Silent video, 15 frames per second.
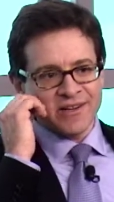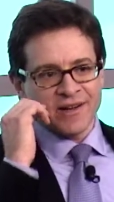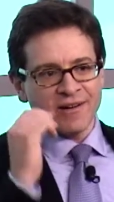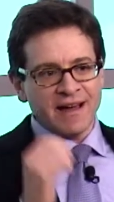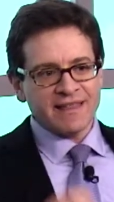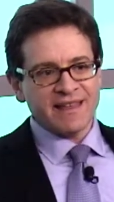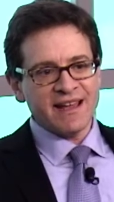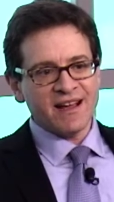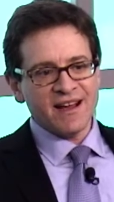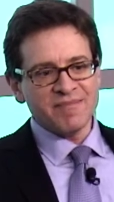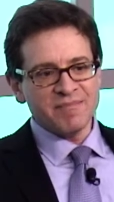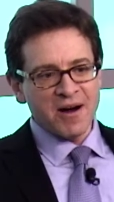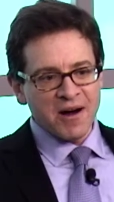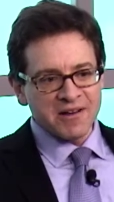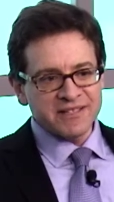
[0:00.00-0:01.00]
Really? I think on
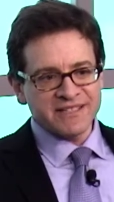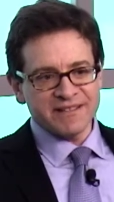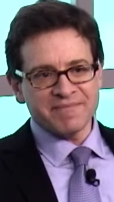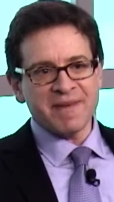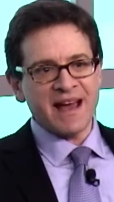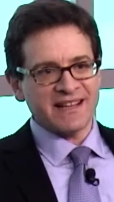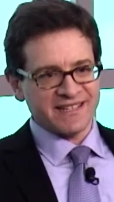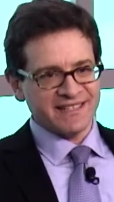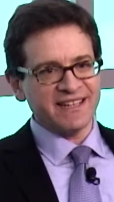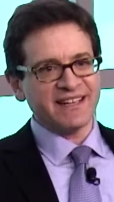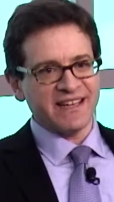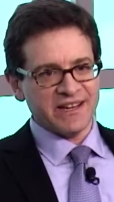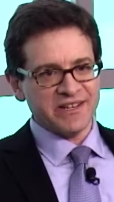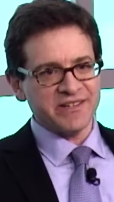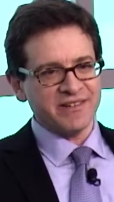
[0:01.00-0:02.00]
most domestic
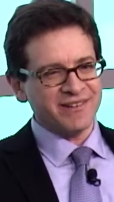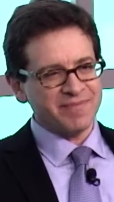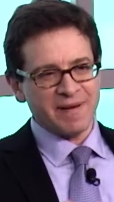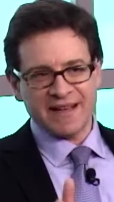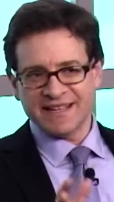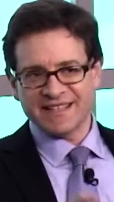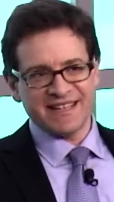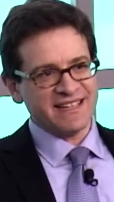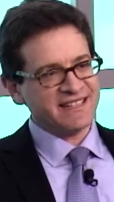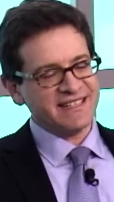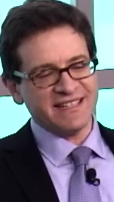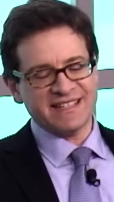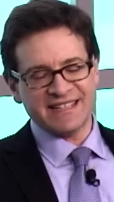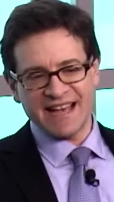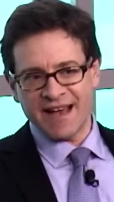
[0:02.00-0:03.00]
issues by
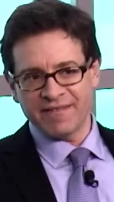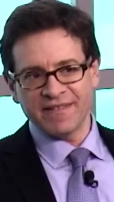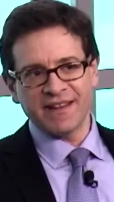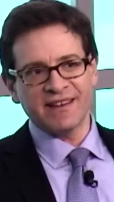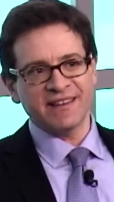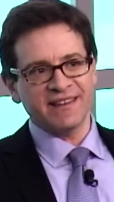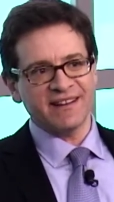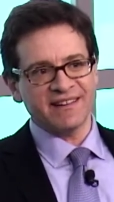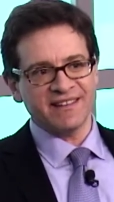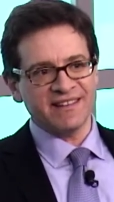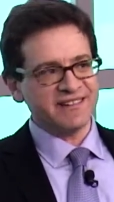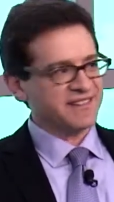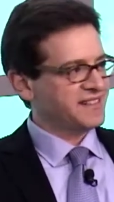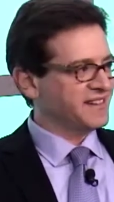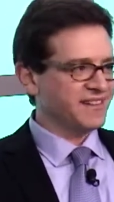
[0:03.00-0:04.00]
'67,
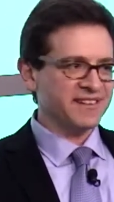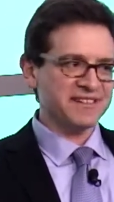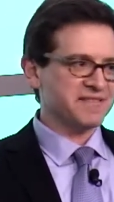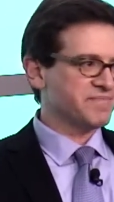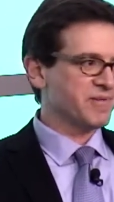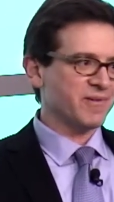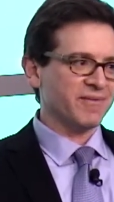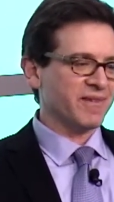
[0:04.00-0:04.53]
there's still support.